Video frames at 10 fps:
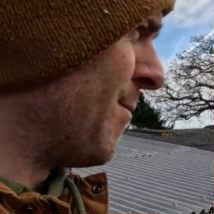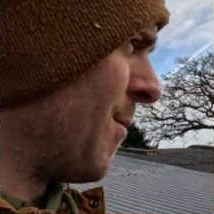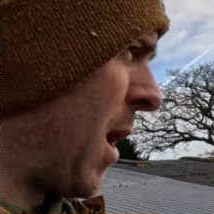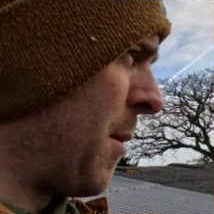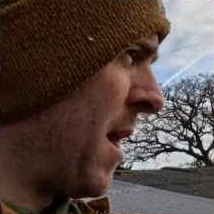
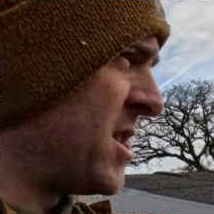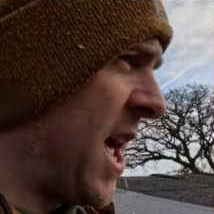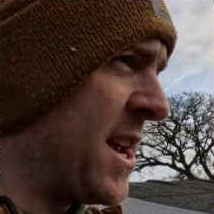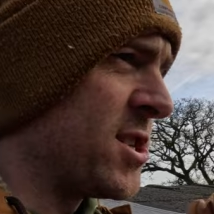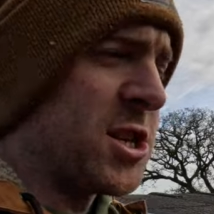What I will
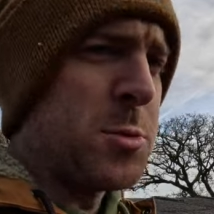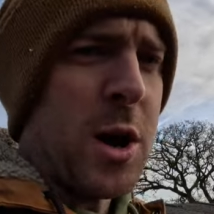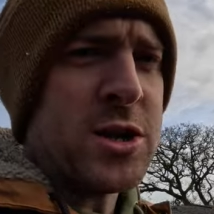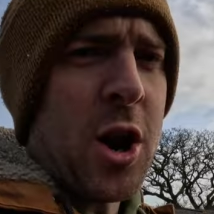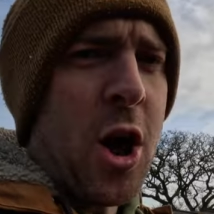say is this
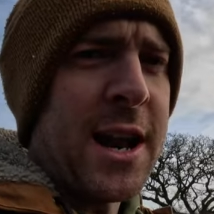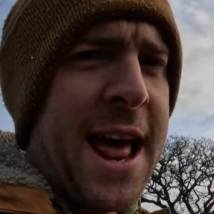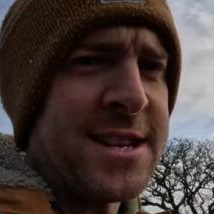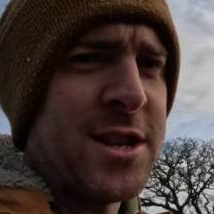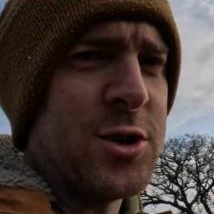was a lot
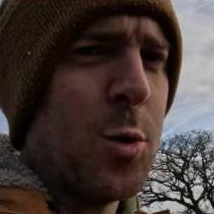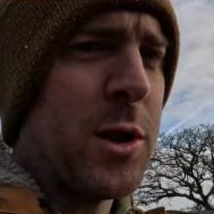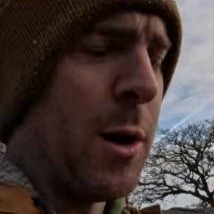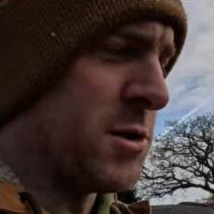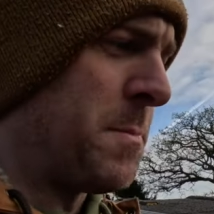less than two
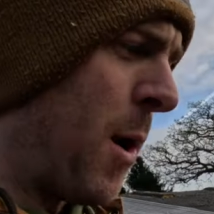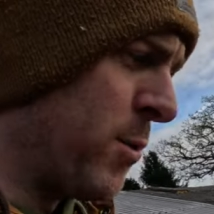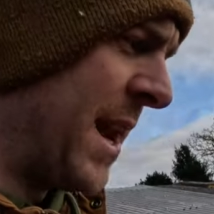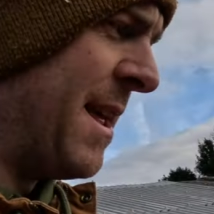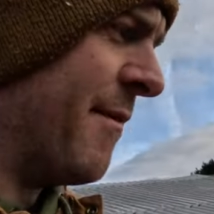thousand
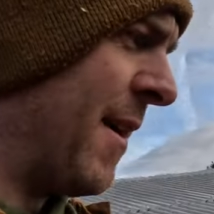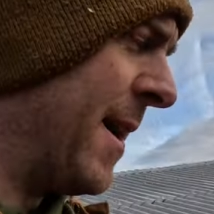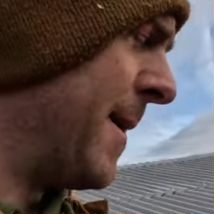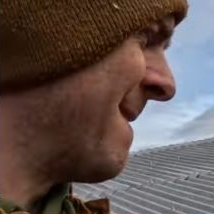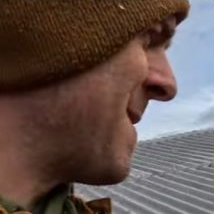pounds
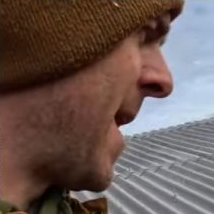delivered.